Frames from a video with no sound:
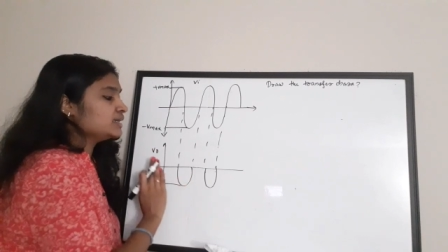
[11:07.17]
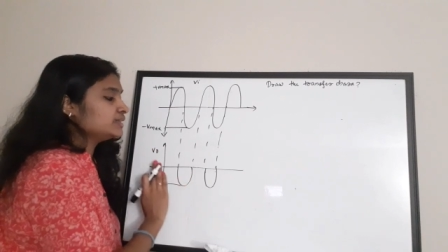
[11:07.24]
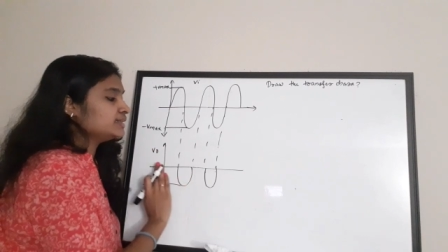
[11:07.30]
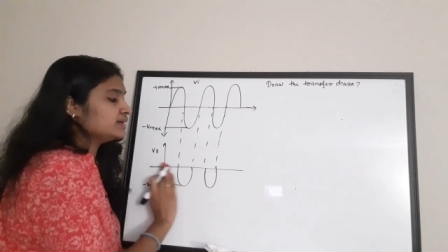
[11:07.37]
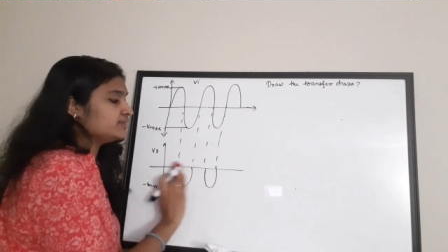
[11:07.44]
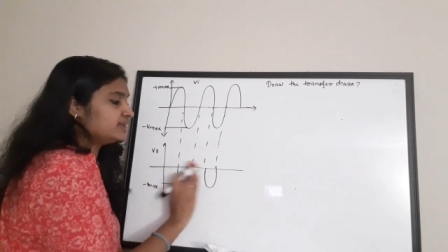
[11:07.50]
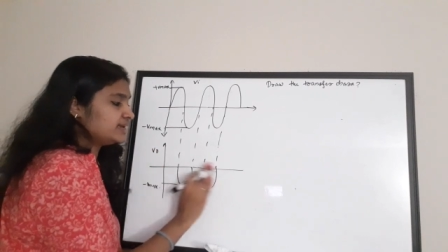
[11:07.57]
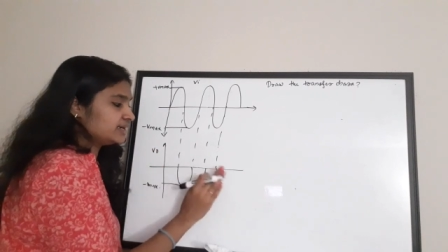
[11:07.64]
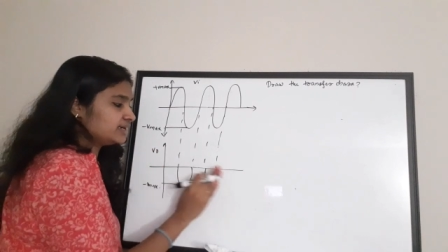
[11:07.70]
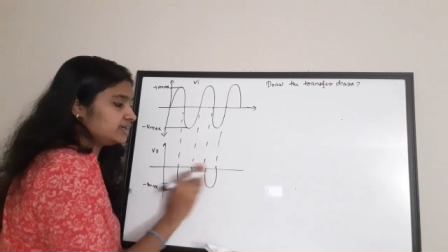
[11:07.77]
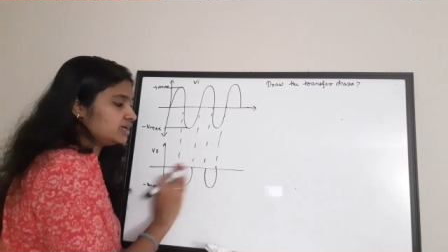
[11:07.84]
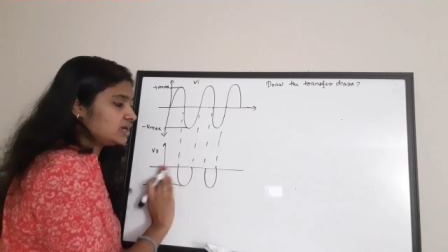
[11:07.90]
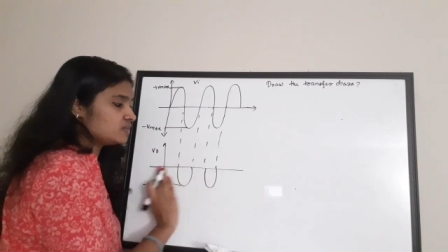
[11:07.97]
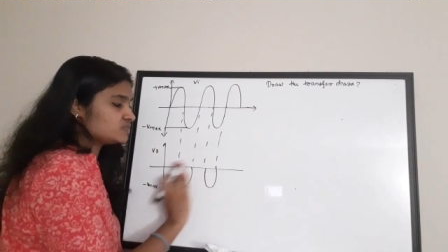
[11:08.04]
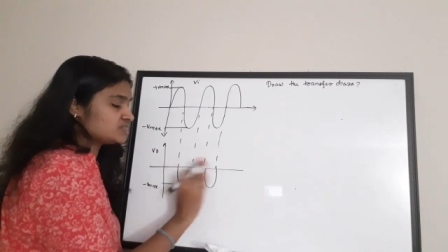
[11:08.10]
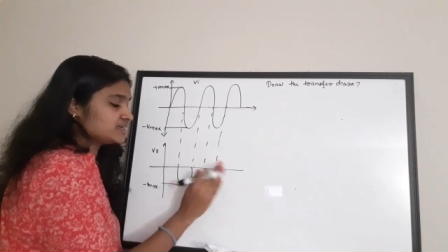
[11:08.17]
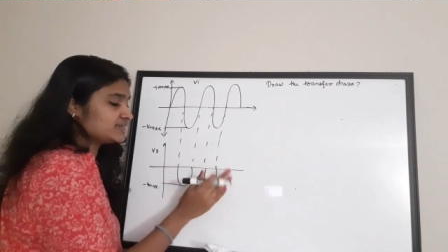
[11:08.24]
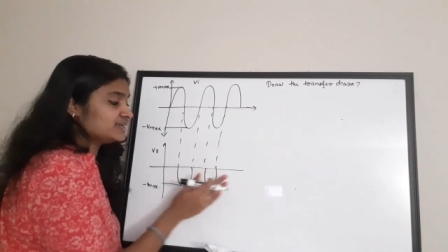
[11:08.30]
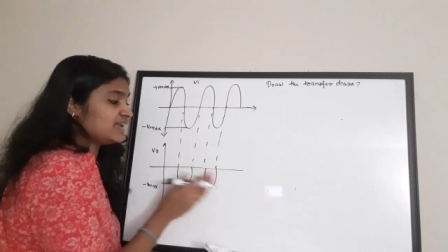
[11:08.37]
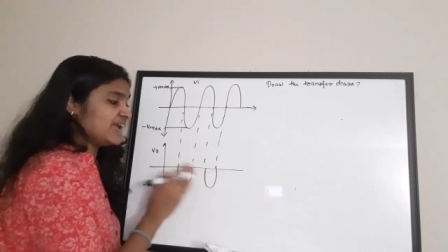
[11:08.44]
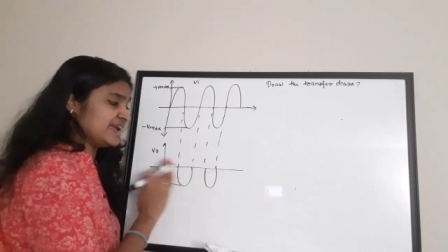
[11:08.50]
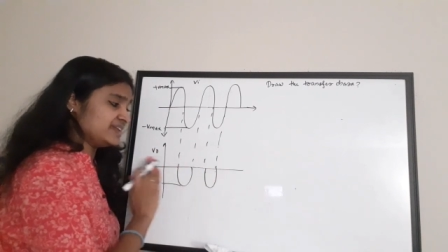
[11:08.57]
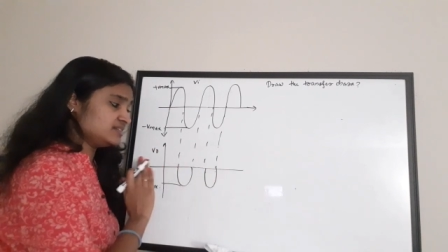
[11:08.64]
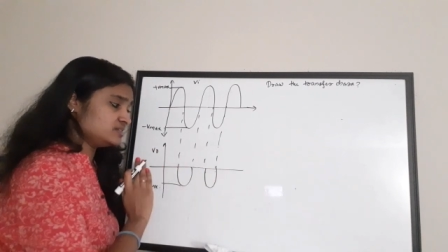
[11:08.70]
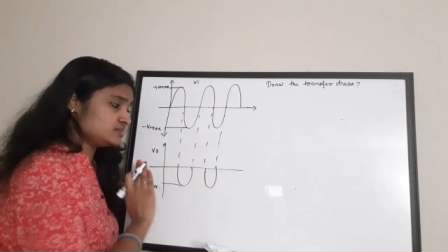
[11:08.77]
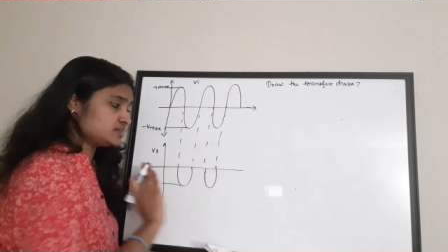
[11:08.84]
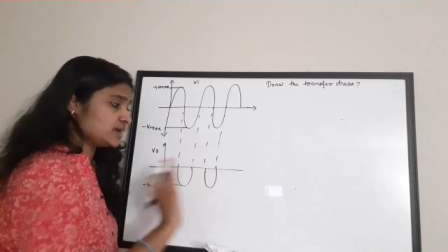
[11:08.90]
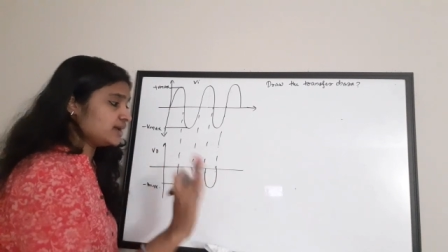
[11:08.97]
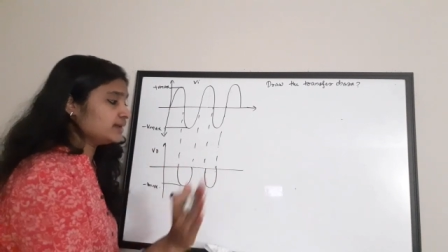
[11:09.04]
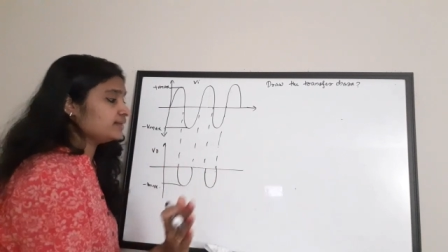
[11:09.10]
The negative half cycle
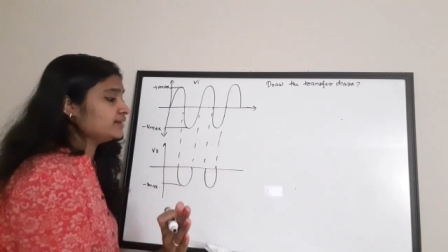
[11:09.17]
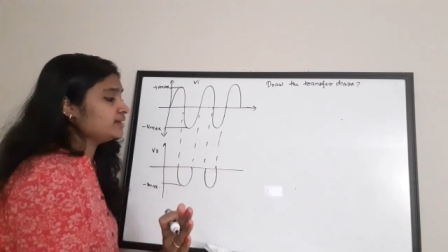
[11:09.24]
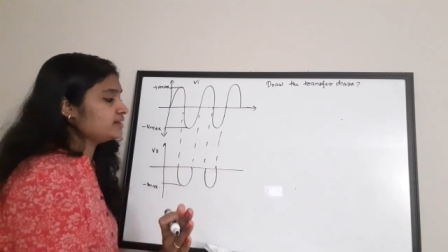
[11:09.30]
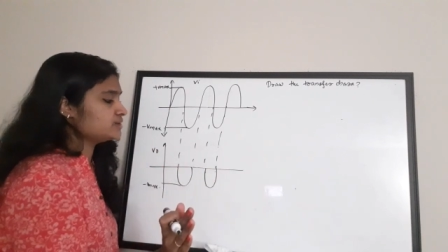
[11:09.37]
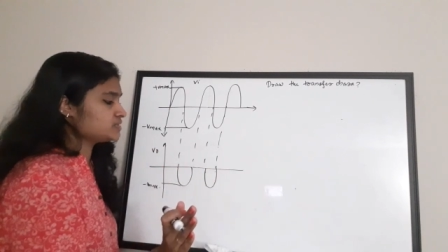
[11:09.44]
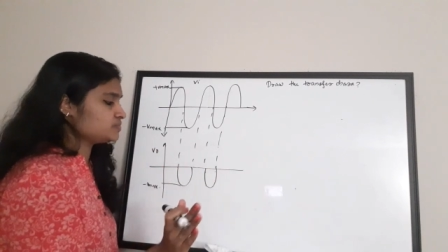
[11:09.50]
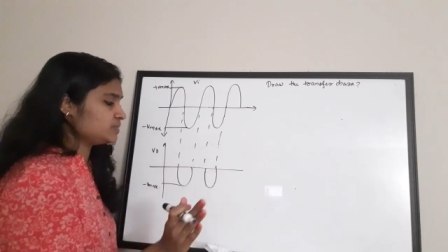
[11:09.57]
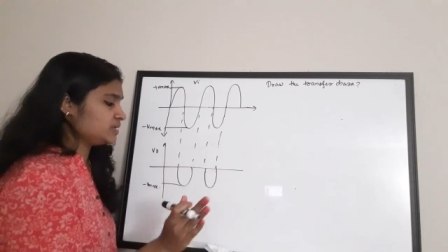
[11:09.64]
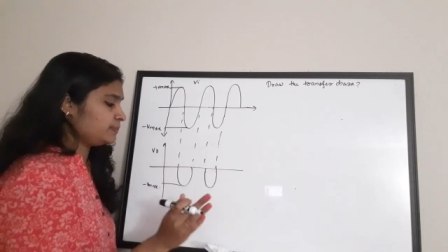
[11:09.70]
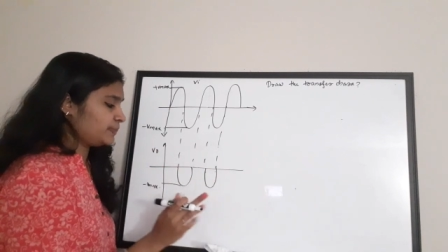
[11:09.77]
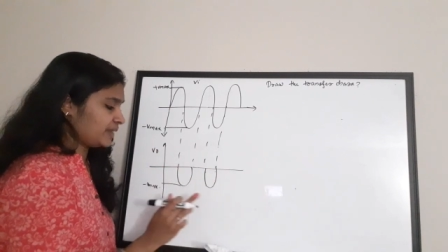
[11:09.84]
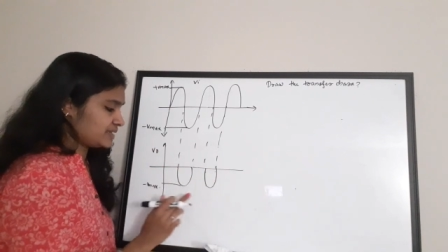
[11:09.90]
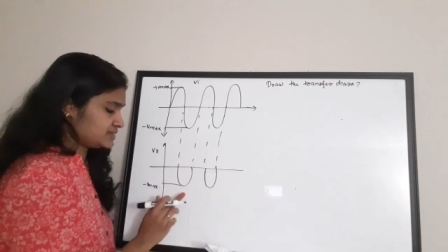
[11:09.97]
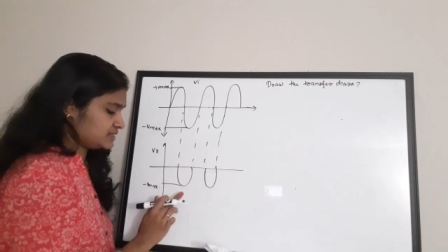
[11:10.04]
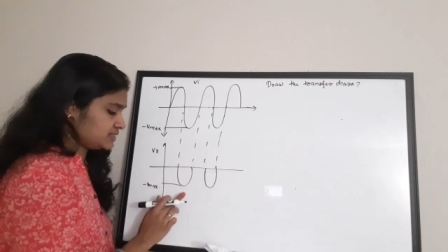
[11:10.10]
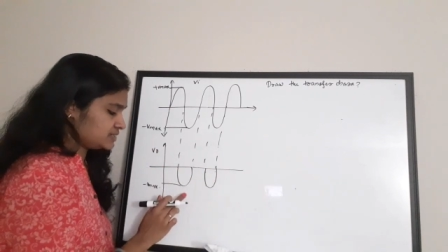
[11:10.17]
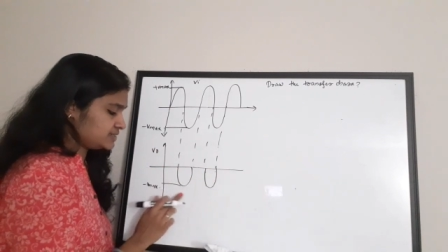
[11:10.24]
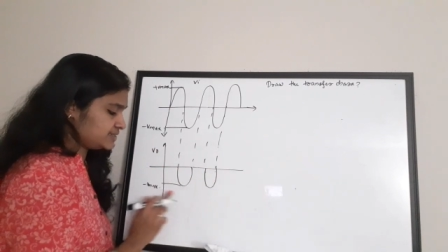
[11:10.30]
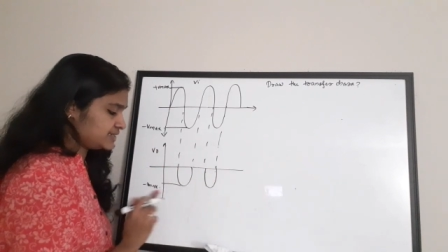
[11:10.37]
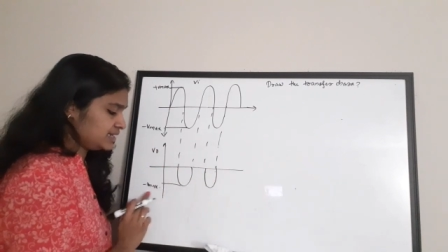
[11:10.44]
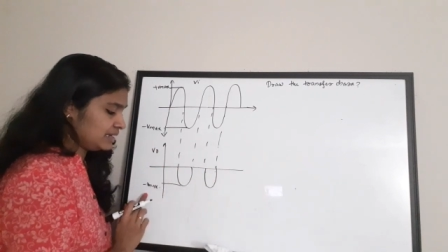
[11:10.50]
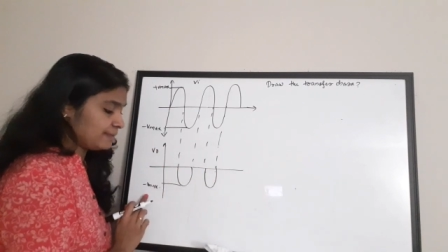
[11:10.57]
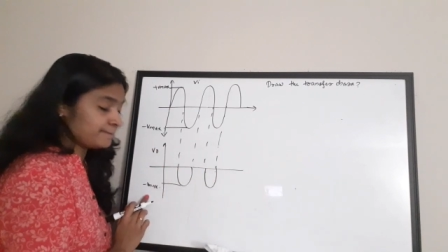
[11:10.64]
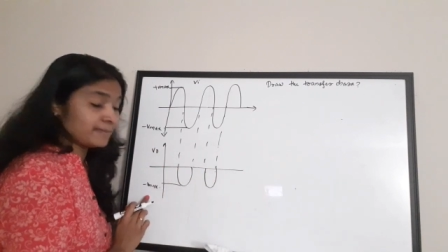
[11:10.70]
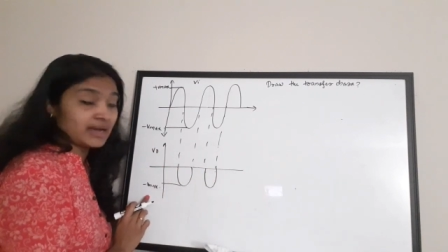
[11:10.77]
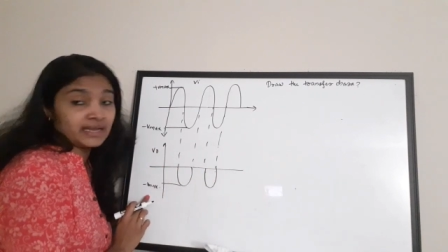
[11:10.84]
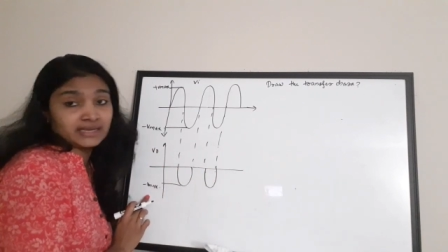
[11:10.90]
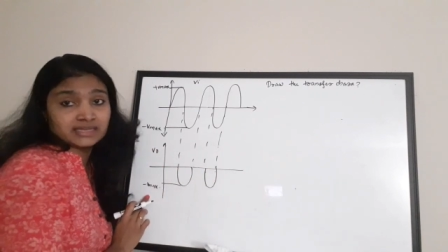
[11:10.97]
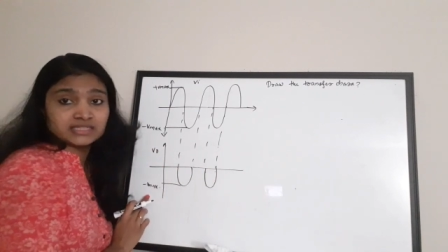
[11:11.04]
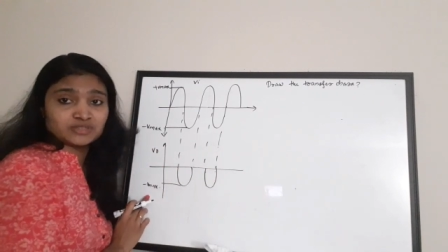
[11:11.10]
entirely is being present till
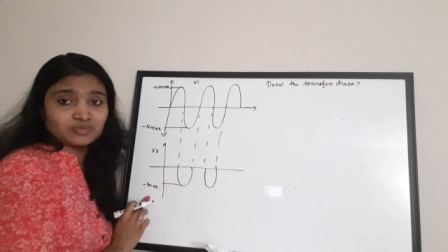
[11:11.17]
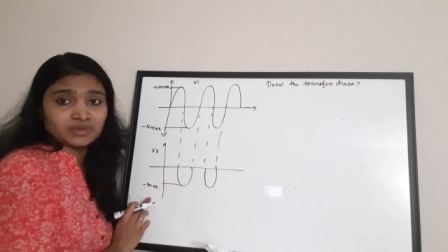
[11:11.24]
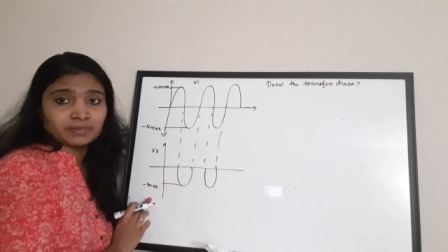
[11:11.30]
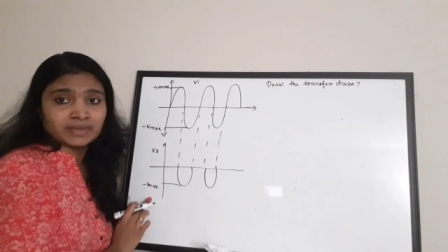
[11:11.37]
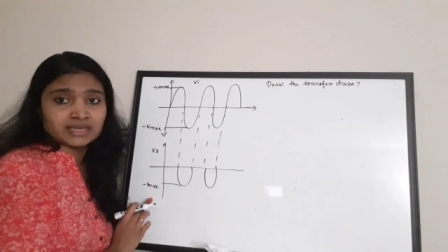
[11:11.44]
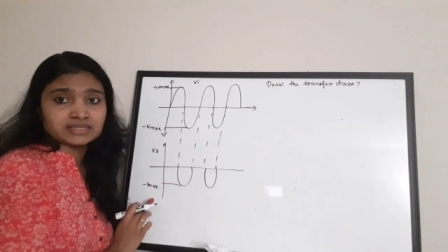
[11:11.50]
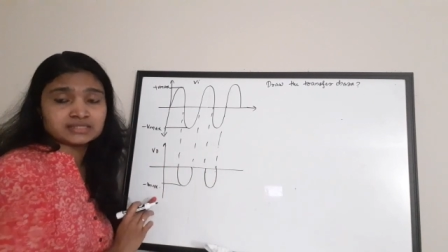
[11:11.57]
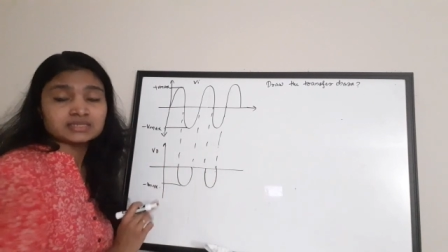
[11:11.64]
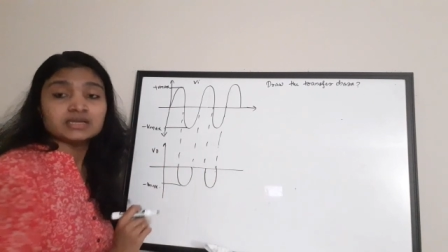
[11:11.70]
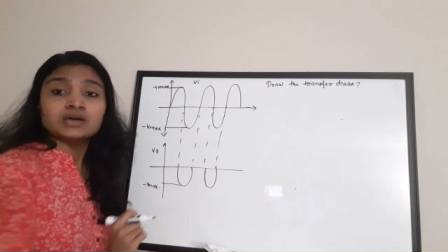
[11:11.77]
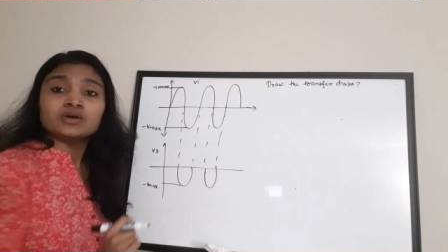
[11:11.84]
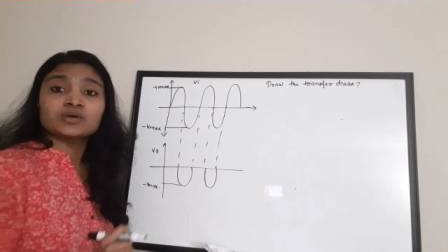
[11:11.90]
minus Vmax.